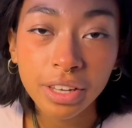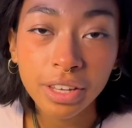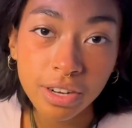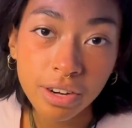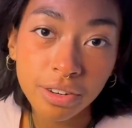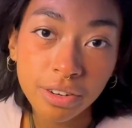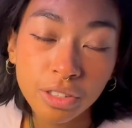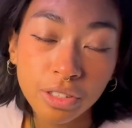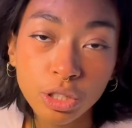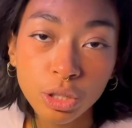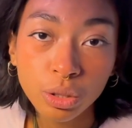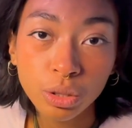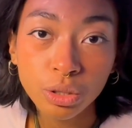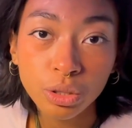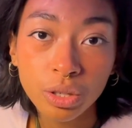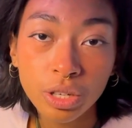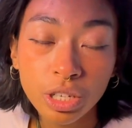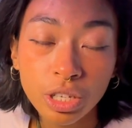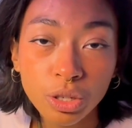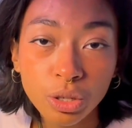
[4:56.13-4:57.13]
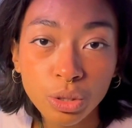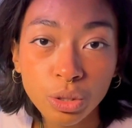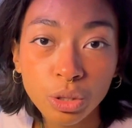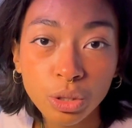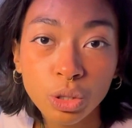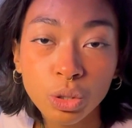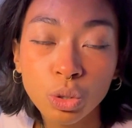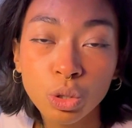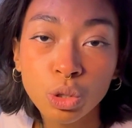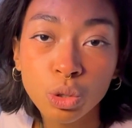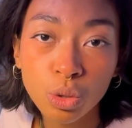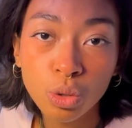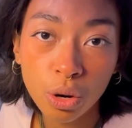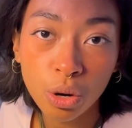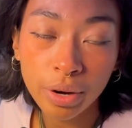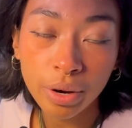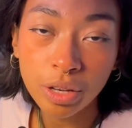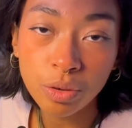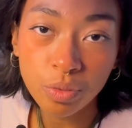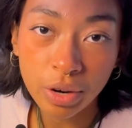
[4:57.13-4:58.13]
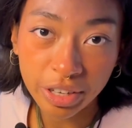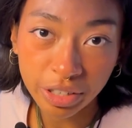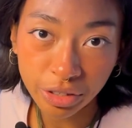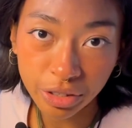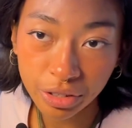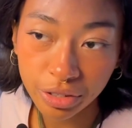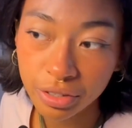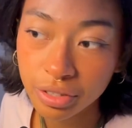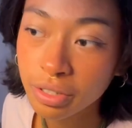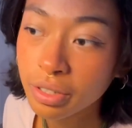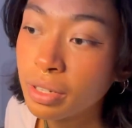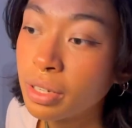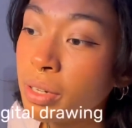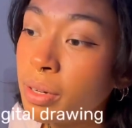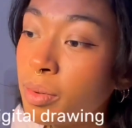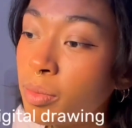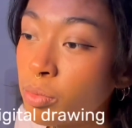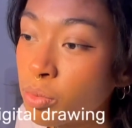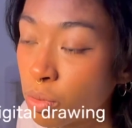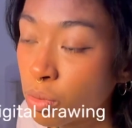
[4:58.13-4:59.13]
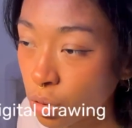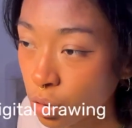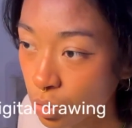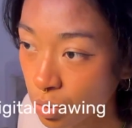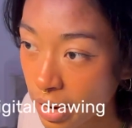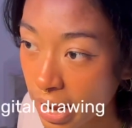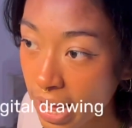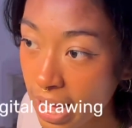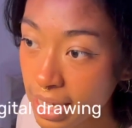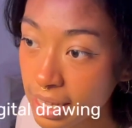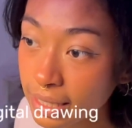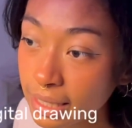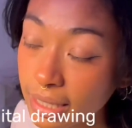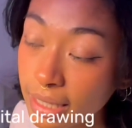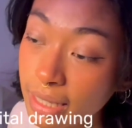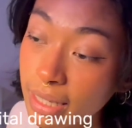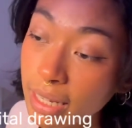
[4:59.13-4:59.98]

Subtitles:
here are the tools you can use to draw and render. Procreate,